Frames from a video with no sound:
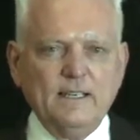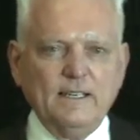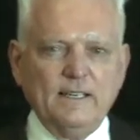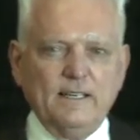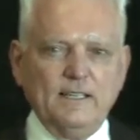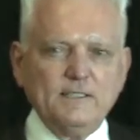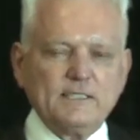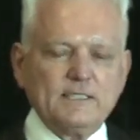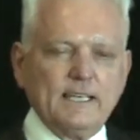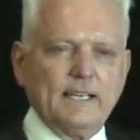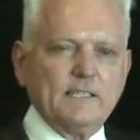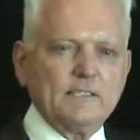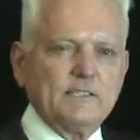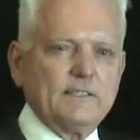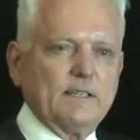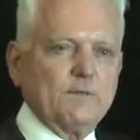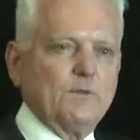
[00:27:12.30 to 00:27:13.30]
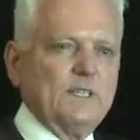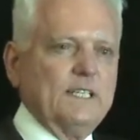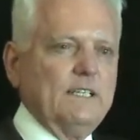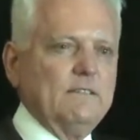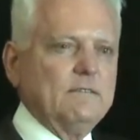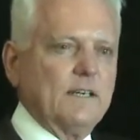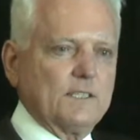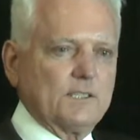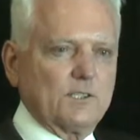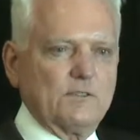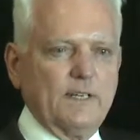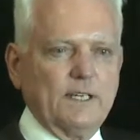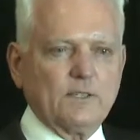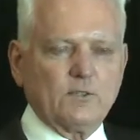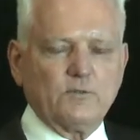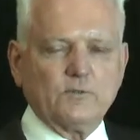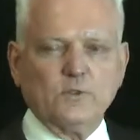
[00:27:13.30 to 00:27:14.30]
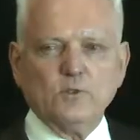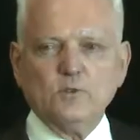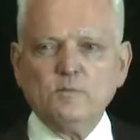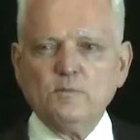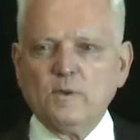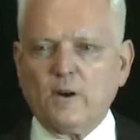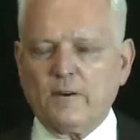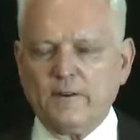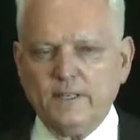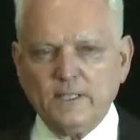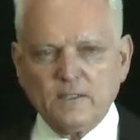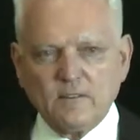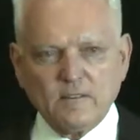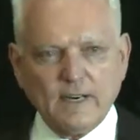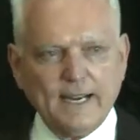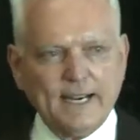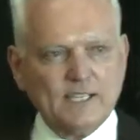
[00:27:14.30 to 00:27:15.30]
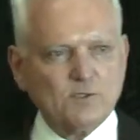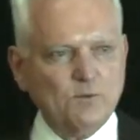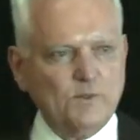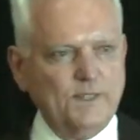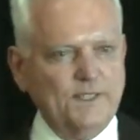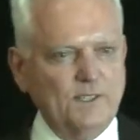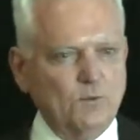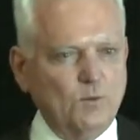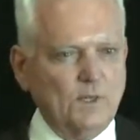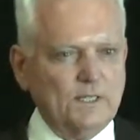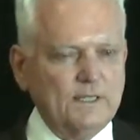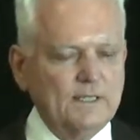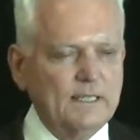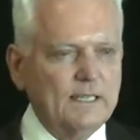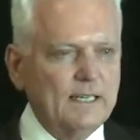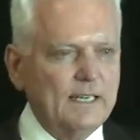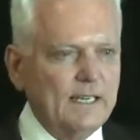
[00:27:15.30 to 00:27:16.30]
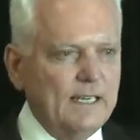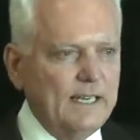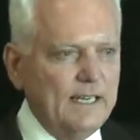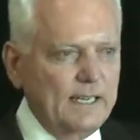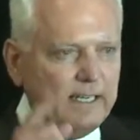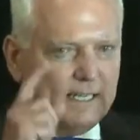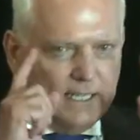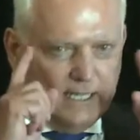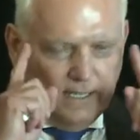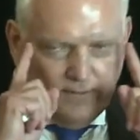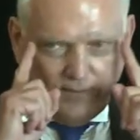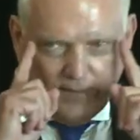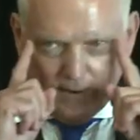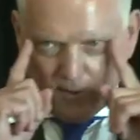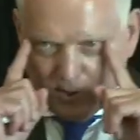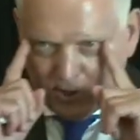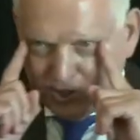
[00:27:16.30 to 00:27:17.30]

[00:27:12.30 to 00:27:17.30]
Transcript: He says that when he looks around a room or interacts with anyone, if there are